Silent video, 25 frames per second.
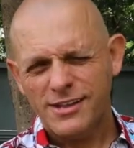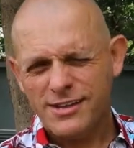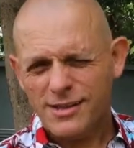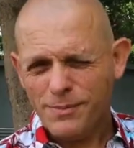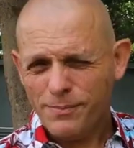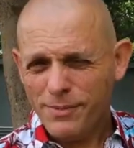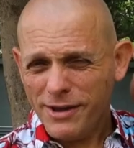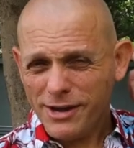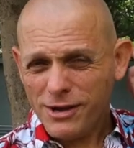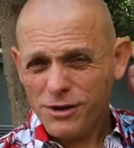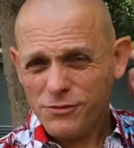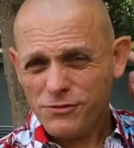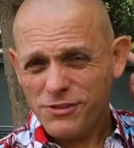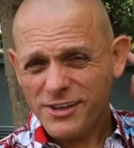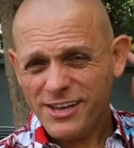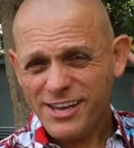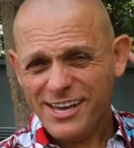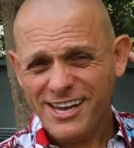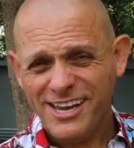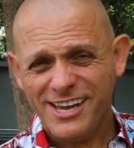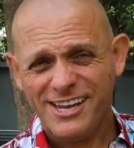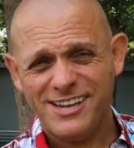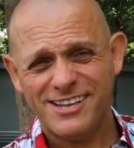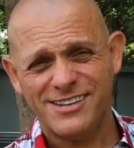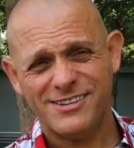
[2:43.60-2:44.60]
The back of the
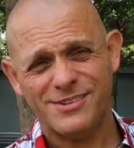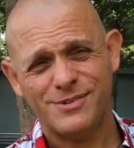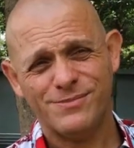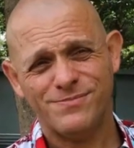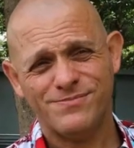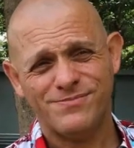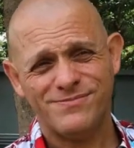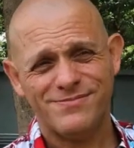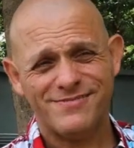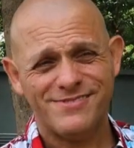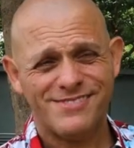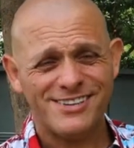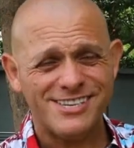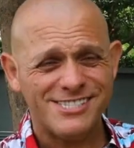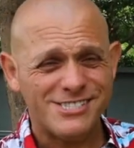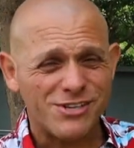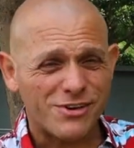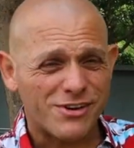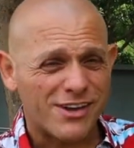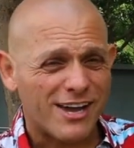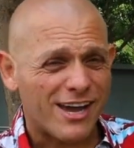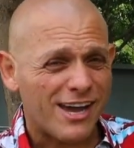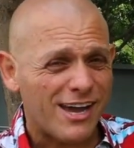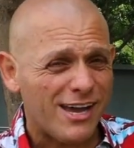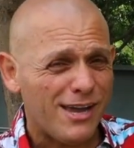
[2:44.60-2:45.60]
head is
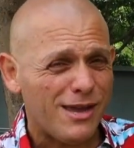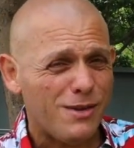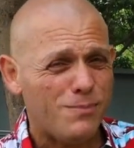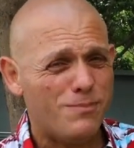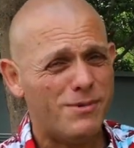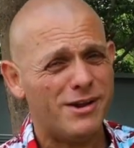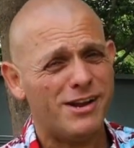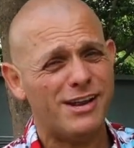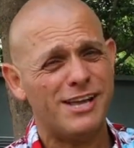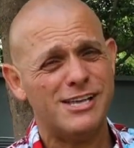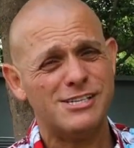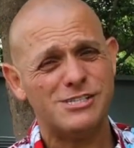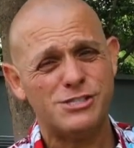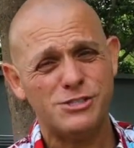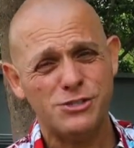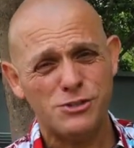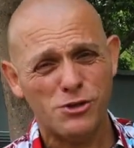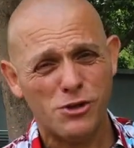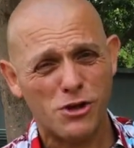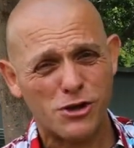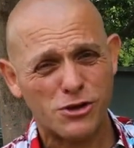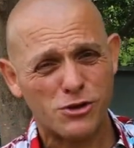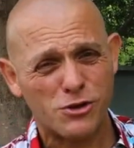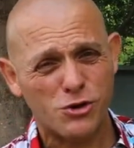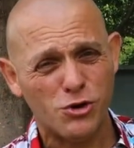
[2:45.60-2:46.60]
okay, but it's
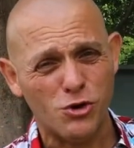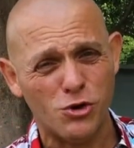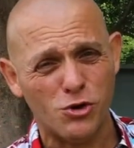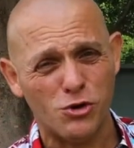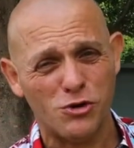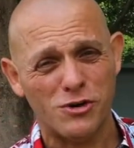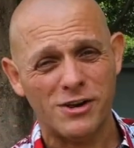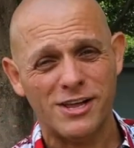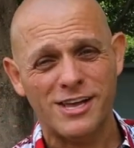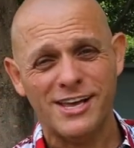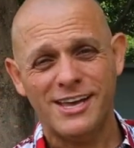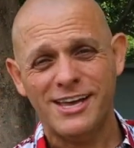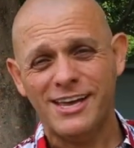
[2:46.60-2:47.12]
not cool.